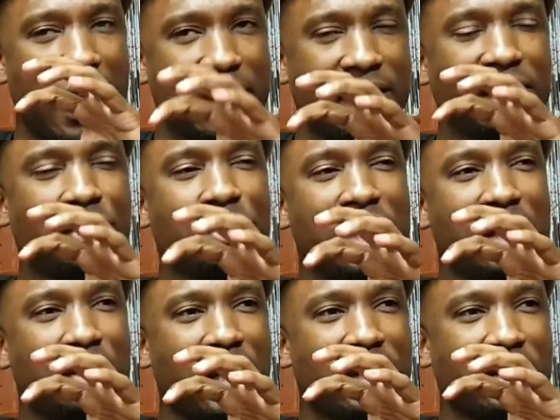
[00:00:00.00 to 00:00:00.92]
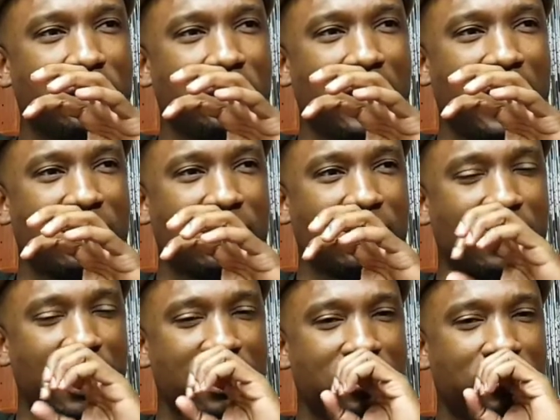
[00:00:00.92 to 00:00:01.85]
I think the needle
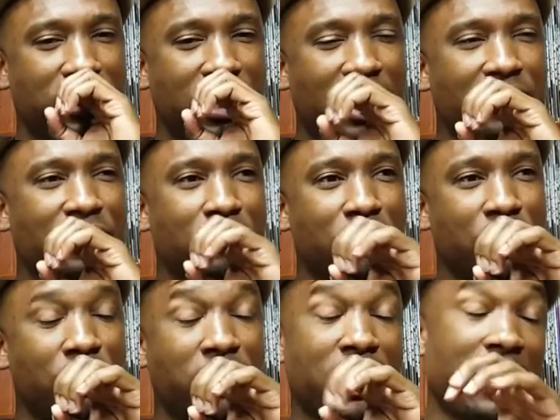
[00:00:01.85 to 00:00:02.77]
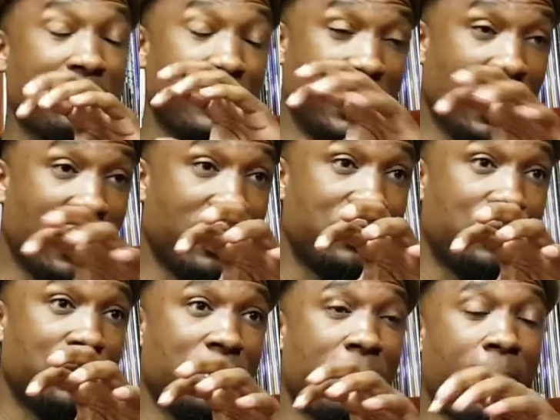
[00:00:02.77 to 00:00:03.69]
has begun to move, and not begun
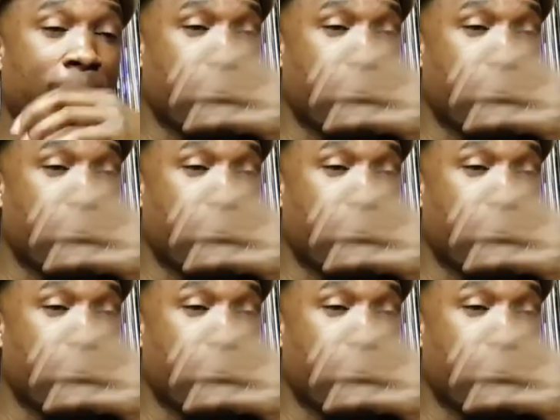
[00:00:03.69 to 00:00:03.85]
to.